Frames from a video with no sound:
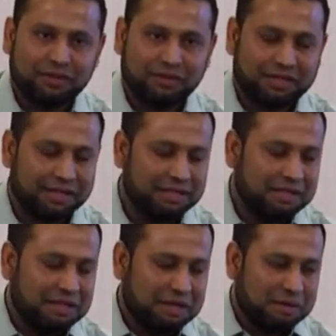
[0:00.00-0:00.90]
Okay?
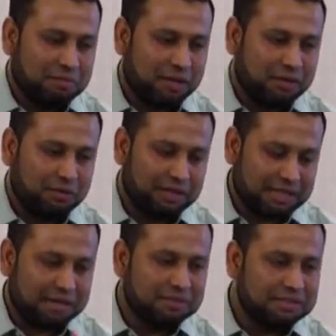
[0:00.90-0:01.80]
But what
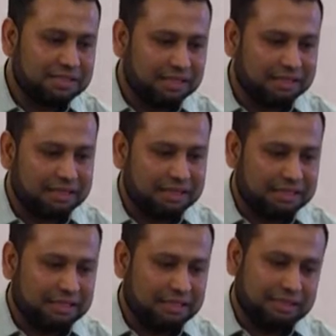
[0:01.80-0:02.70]
Kevin said that
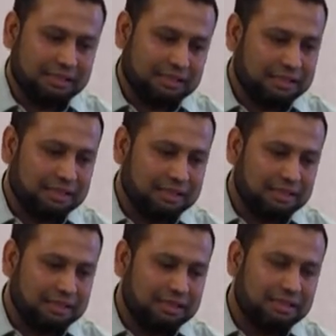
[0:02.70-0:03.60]

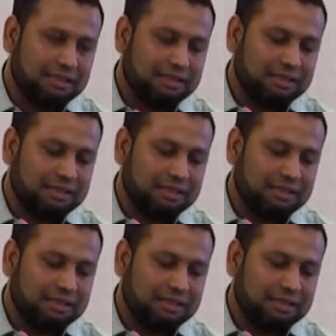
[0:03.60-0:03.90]
uh,